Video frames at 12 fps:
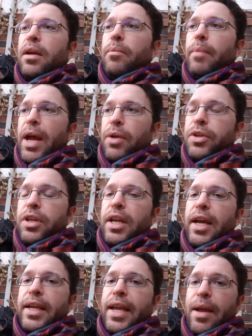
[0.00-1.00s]
mounted
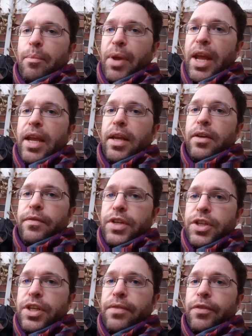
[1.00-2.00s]
a campaign of
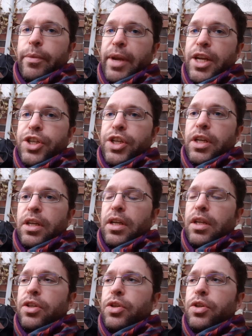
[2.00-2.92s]
disinformation